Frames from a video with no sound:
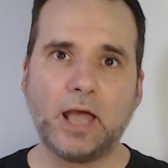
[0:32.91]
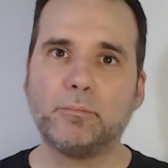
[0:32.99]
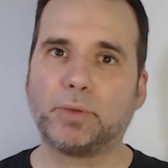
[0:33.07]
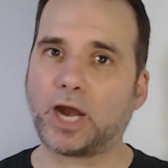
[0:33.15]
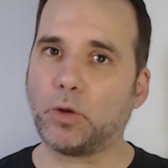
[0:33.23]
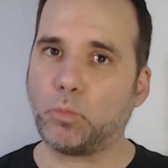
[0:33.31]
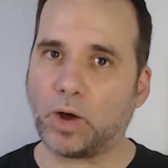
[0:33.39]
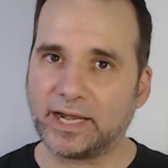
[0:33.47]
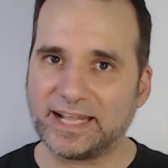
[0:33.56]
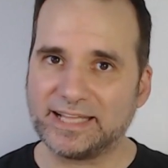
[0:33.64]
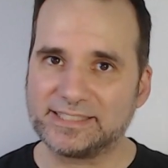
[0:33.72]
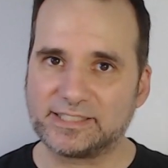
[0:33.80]
but I want to
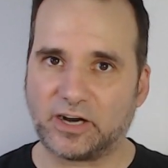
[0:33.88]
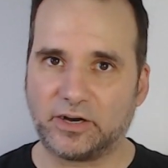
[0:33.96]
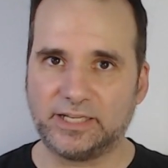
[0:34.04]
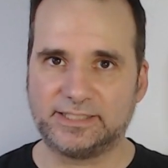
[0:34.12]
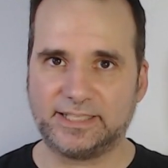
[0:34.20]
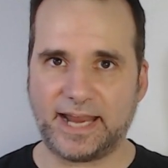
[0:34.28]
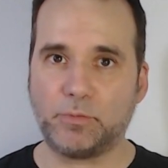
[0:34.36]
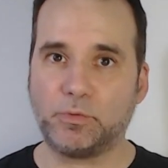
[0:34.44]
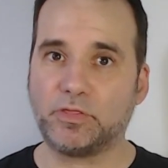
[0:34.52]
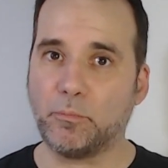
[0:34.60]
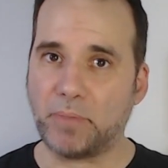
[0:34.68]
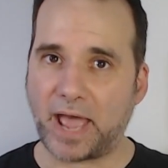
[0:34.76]
get started today
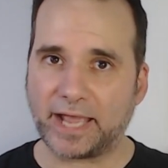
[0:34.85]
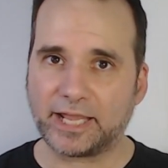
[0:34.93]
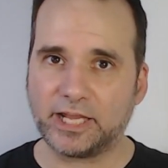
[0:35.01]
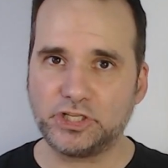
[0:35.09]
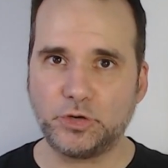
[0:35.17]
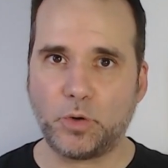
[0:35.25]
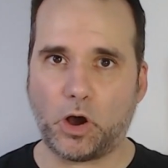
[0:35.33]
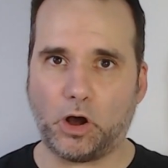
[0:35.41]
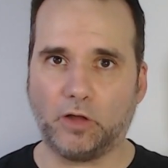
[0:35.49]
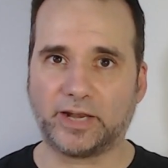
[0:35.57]
with a back issue haul